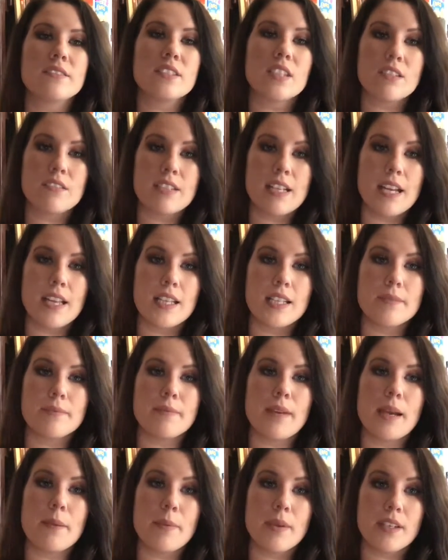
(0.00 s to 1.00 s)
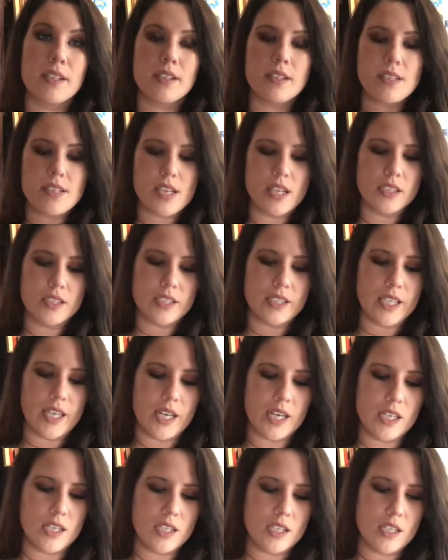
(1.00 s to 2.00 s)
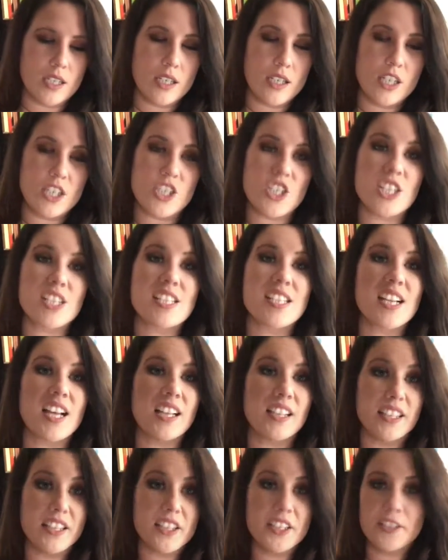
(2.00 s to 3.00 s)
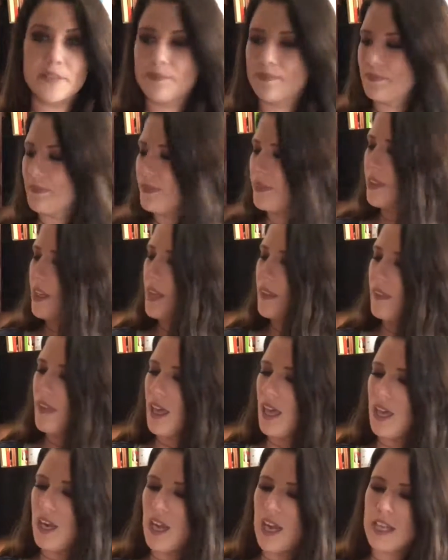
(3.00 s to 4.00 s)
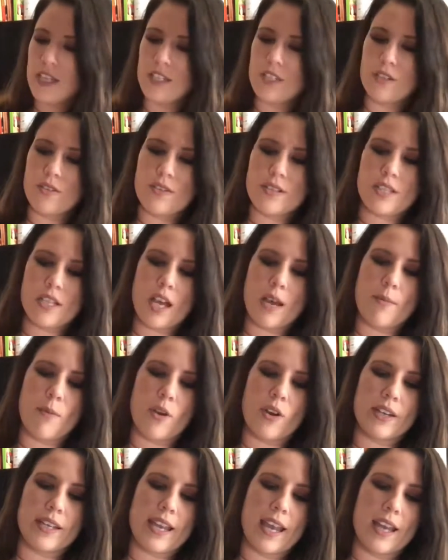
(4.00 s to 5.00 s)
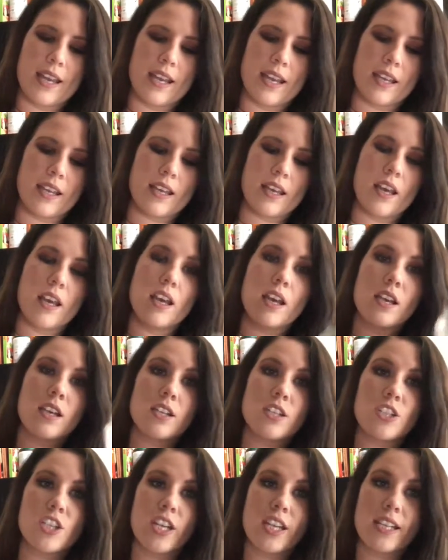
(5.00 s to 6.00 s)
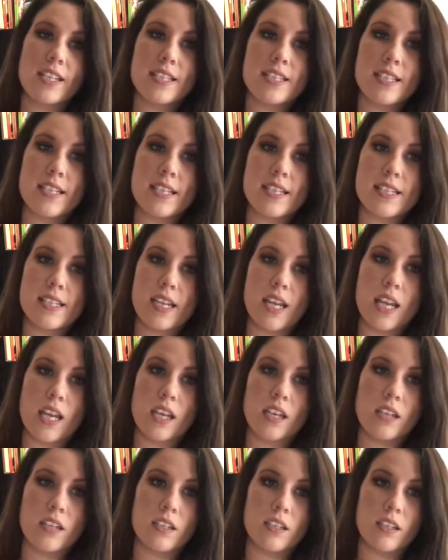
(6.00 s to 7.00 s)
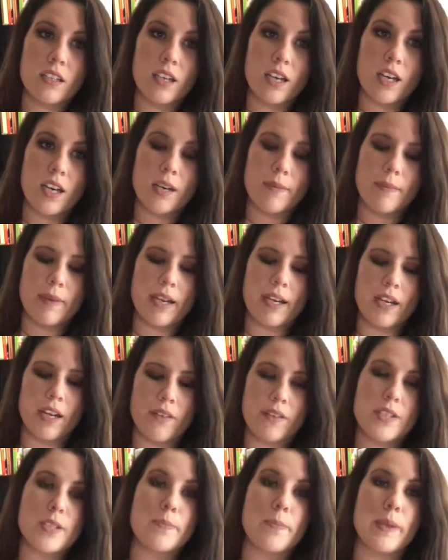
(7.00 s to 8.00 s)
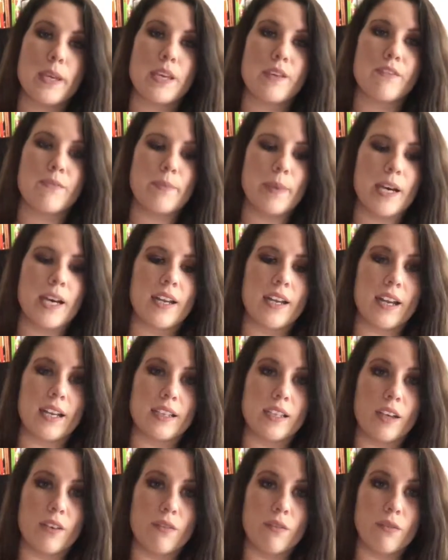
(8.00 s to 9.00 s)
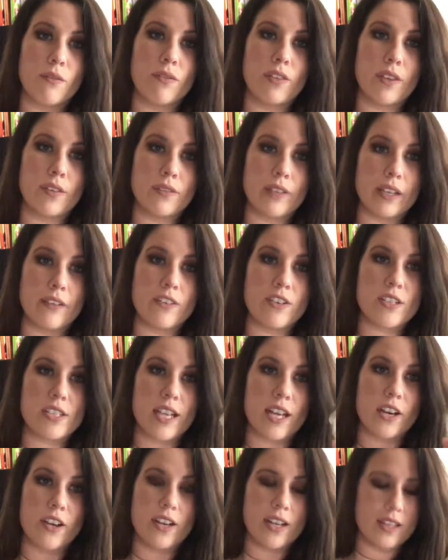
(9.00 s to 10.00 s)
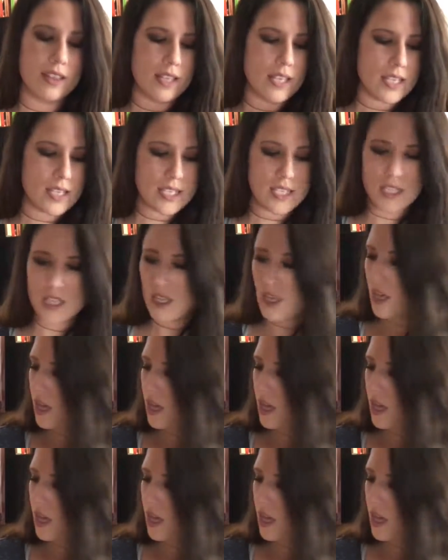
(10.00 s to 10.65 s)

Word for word: Don't tell him. I put a little salt in there, just a little. And then I do some organic chicken seasoning. Um, I know it's beef, but I love the flavors that are in this.